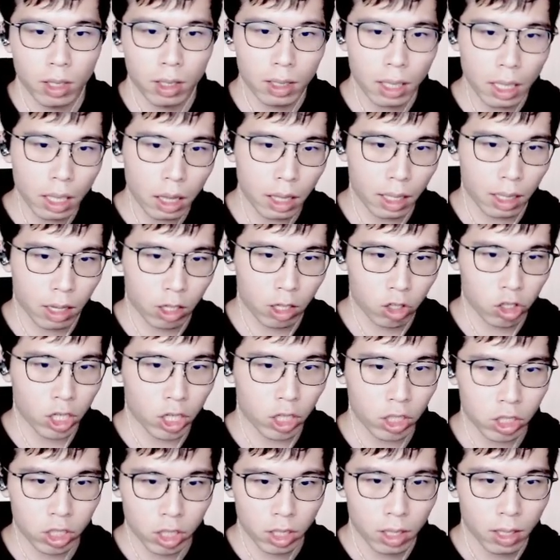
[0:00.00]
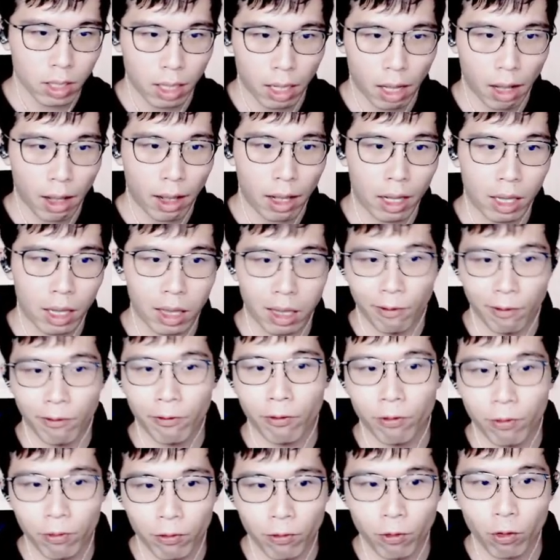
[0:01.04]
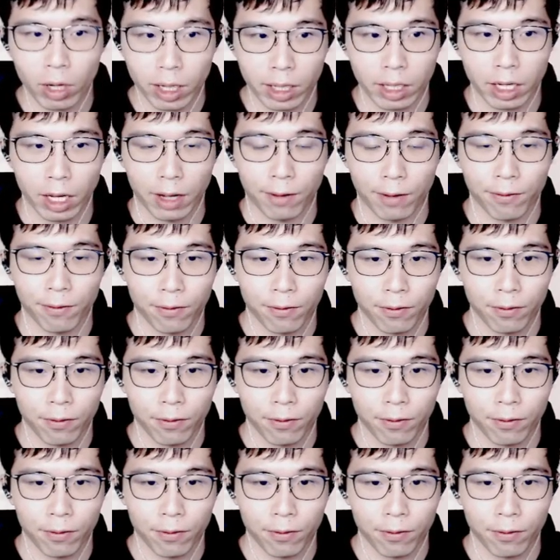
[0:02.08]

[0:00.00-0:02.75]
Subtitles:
This exchange is a free gift